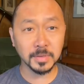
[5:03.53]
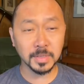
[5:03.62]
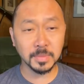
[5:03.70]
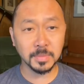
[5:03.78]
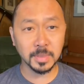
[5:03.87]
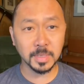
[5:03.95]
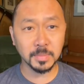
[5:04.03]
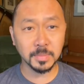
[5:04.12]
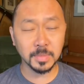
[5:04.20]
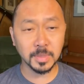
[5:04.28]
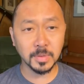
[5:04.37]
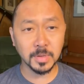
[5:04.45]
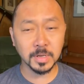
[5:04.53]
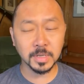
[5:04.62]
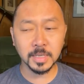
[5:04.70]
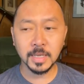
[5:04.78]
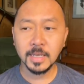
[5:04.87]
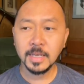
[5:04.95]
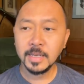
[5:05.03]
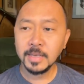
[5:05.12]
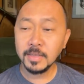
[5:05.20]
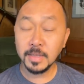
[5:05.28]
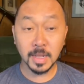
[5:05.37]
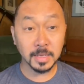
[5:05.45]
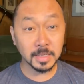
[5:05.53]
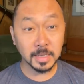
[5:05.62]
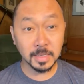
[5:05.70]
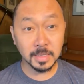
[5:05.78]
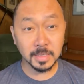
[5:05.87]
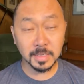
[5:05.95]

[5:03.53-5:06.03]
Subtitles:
some tours. The United States